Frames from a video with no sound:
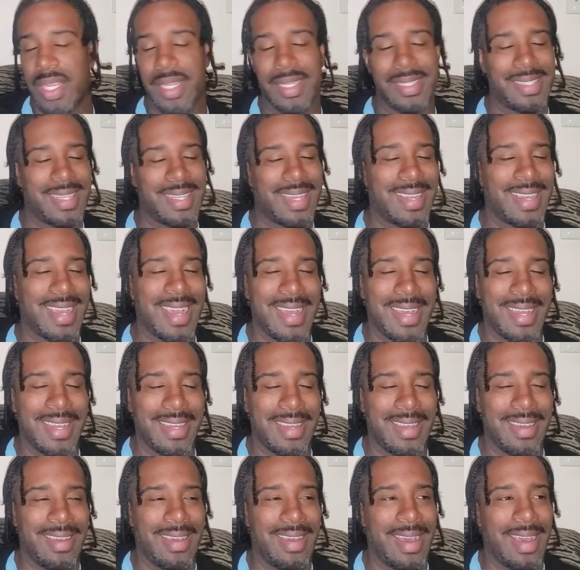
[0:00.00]
it's like I
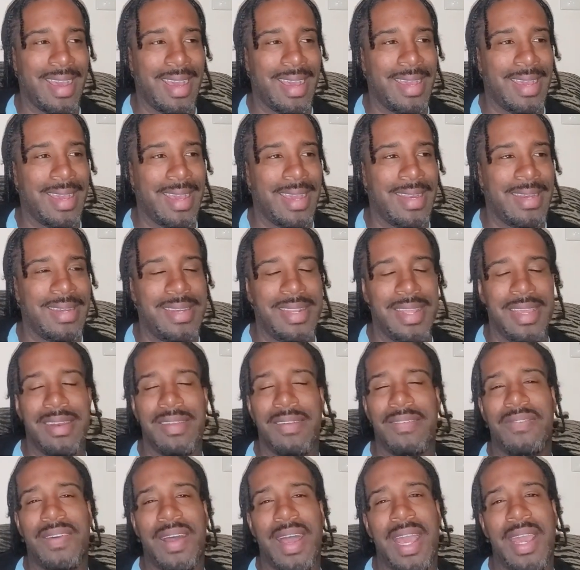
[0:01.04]
I
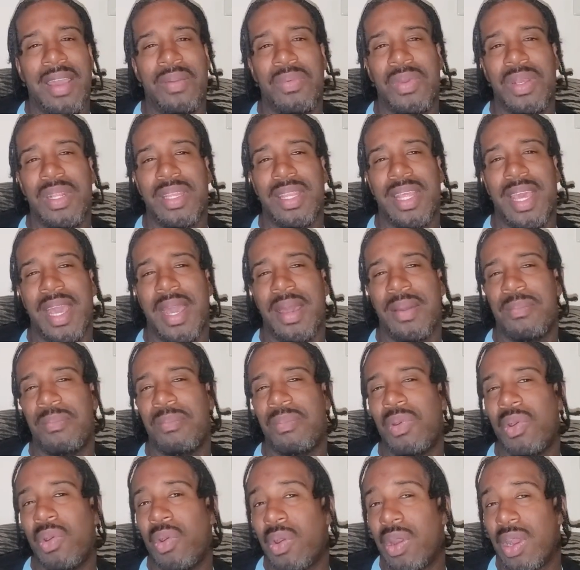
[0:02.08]
identify with that
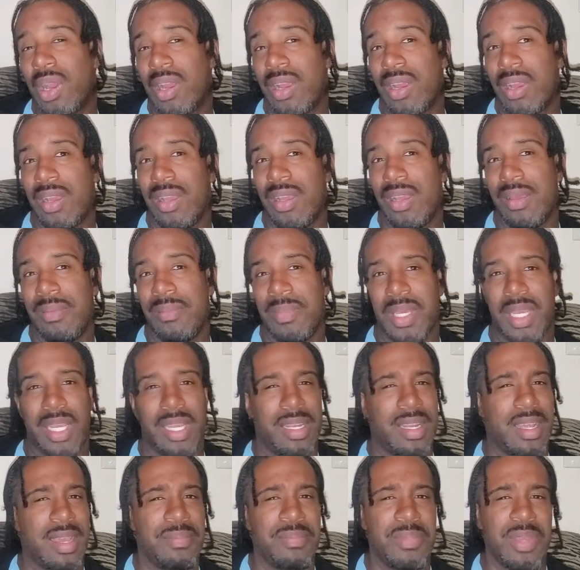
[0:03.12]
more
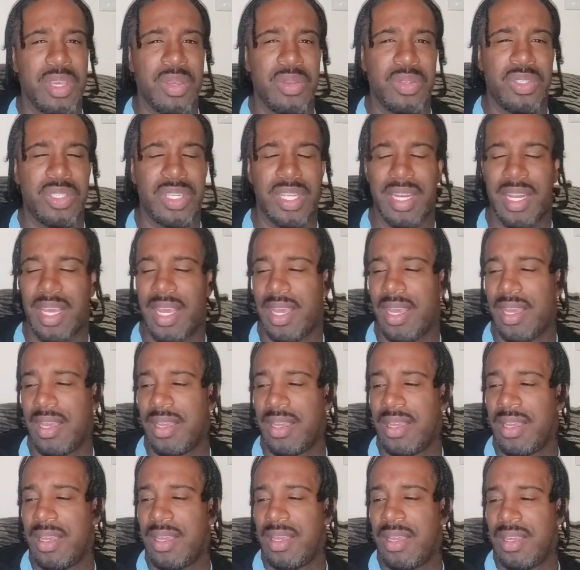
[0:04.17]
because I'm used to that.